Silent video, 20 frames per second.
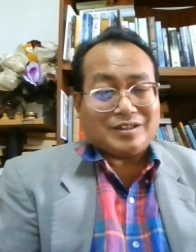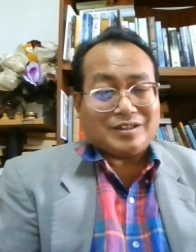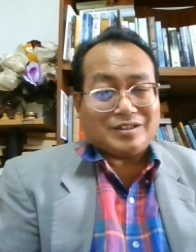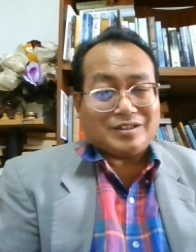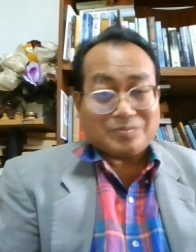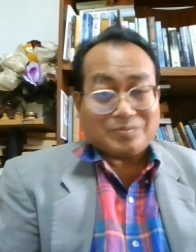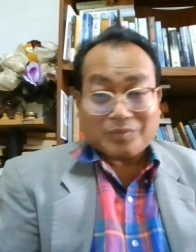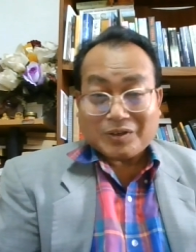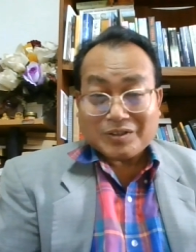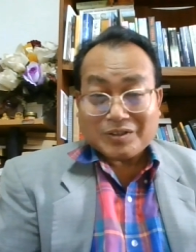
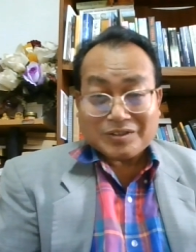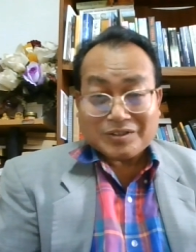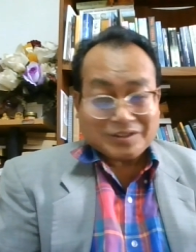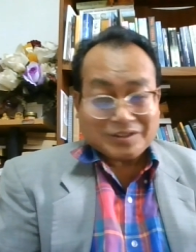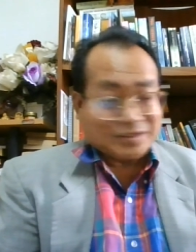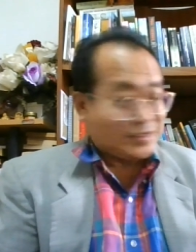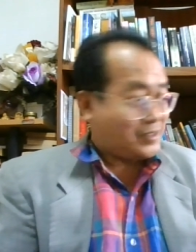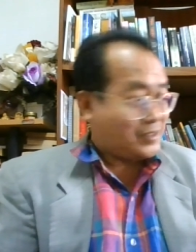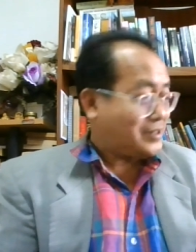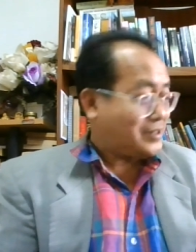
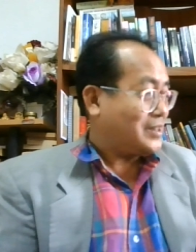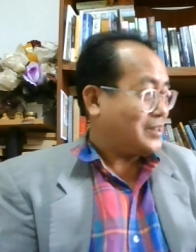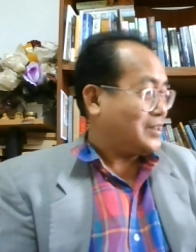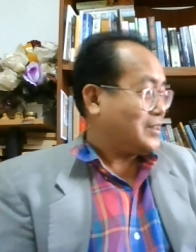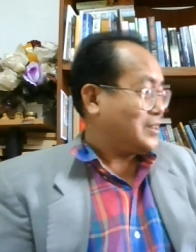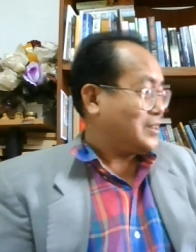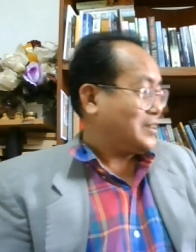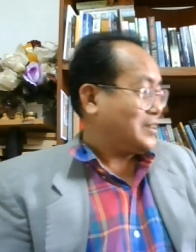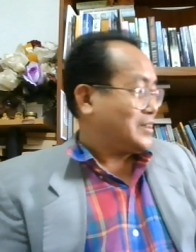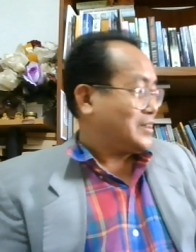sponsors.
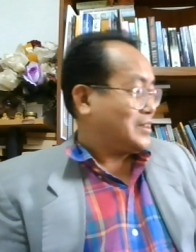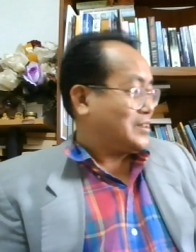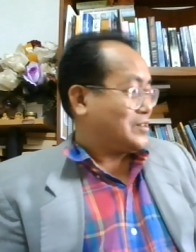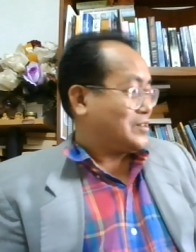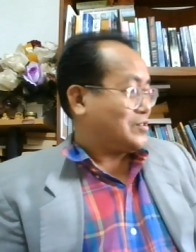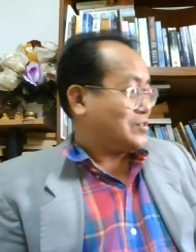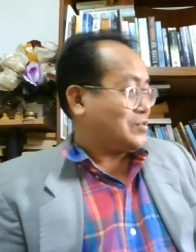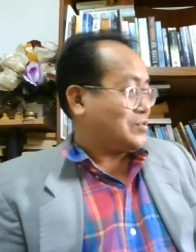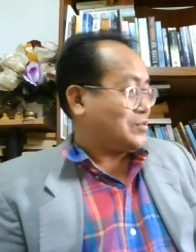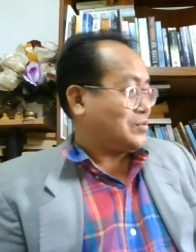
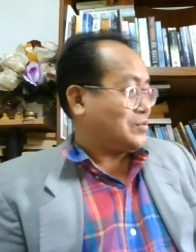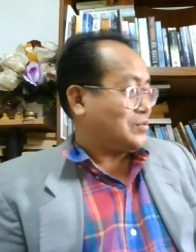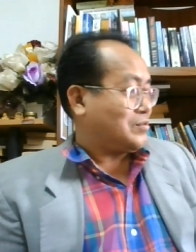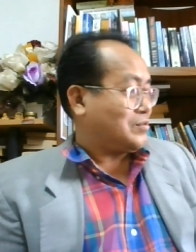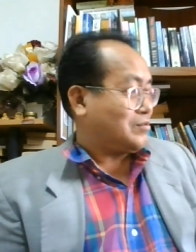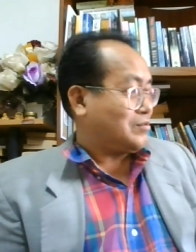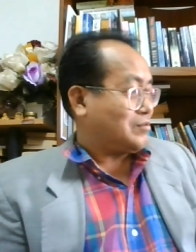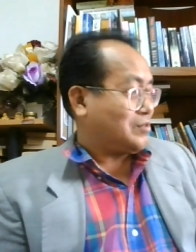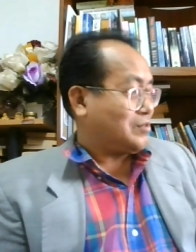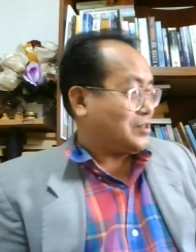So
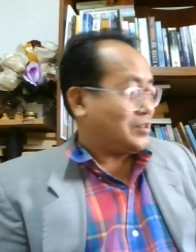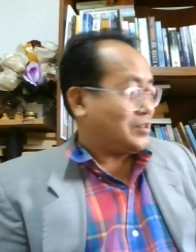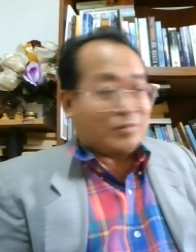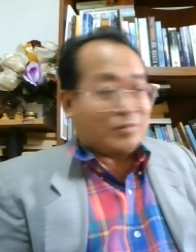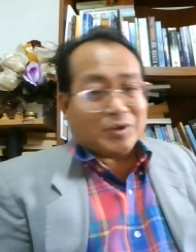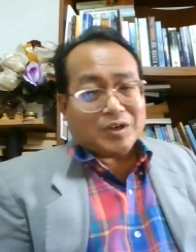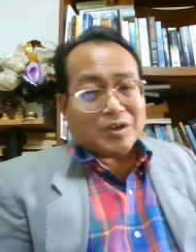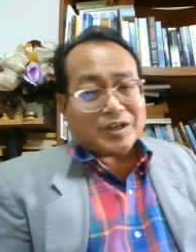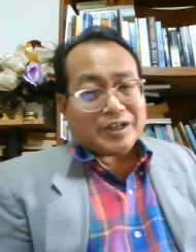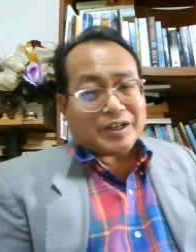this
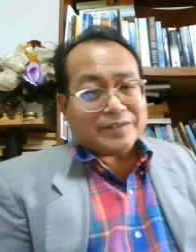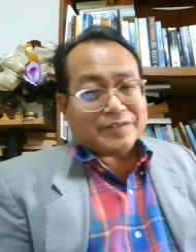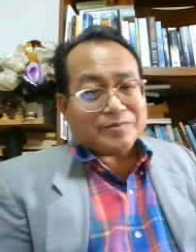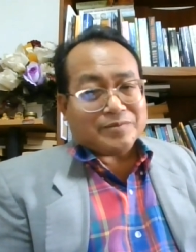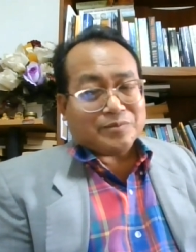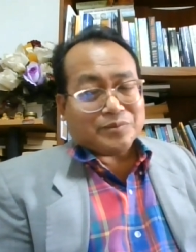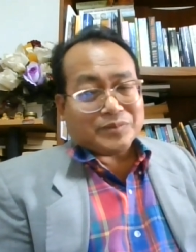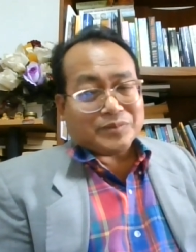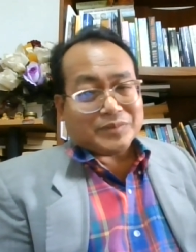morning,